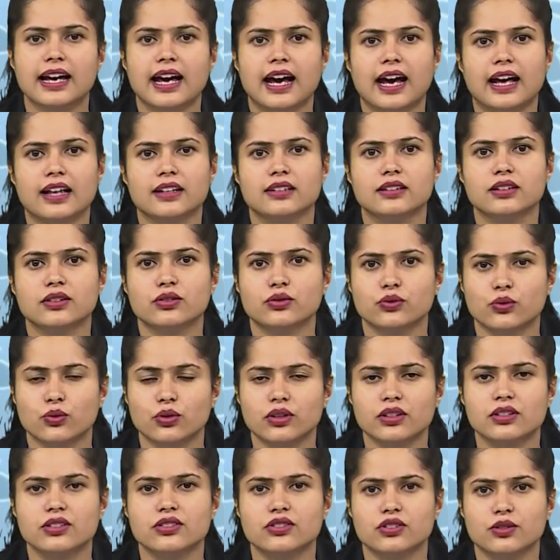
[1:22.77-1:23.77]
as the
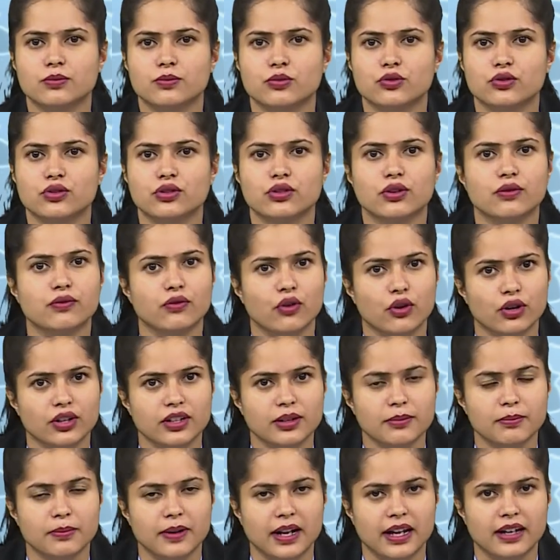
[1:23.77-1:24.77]
sole distributor of Audi
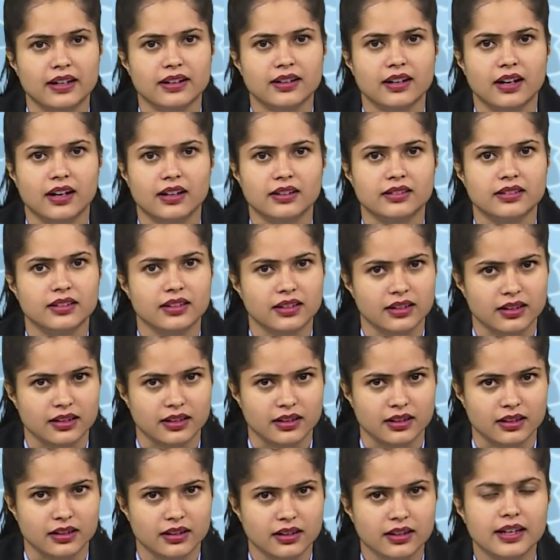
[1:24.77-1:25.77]
brand cars in
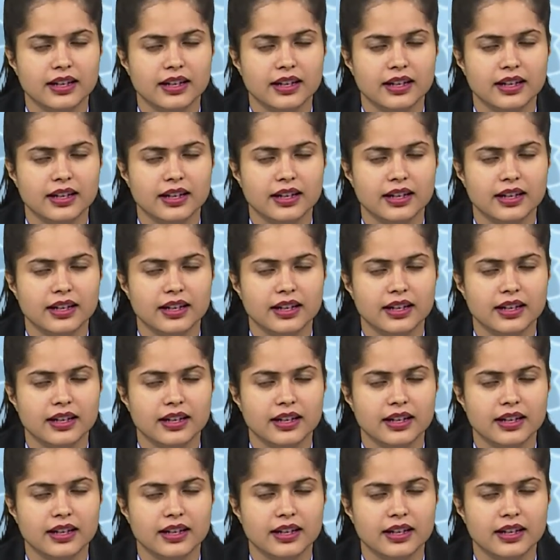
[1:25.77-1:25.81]
India.